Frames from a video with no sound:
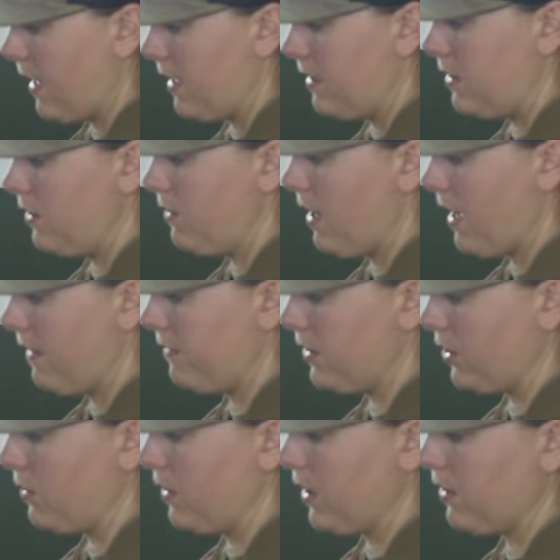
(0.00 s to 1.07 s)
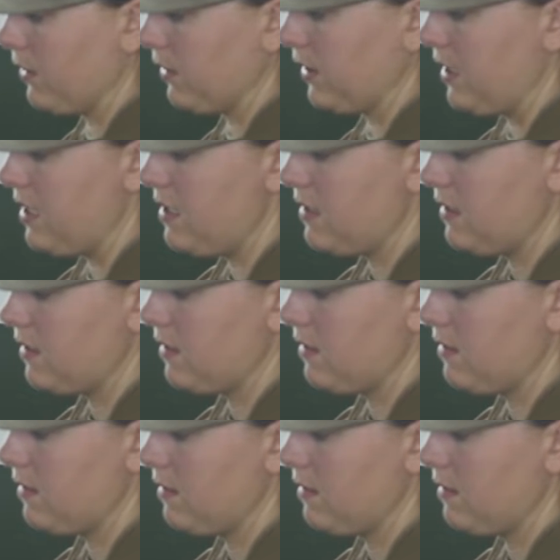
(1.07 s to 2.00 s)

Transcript: I do have the quick release